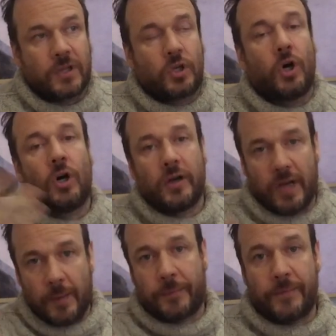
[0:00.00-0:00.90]
caught
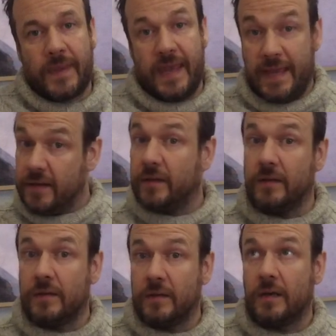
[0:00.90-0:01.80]
up
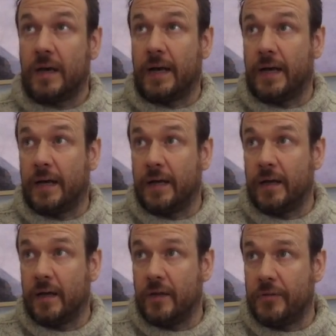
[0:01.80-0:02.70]
in
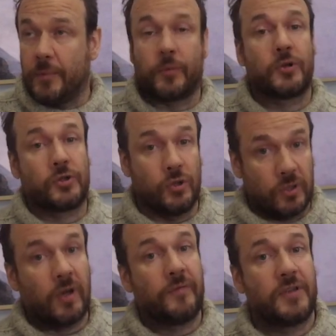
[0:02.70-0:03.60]
the pursuit
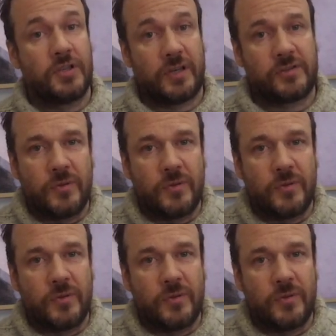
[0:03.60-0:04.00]
of the just.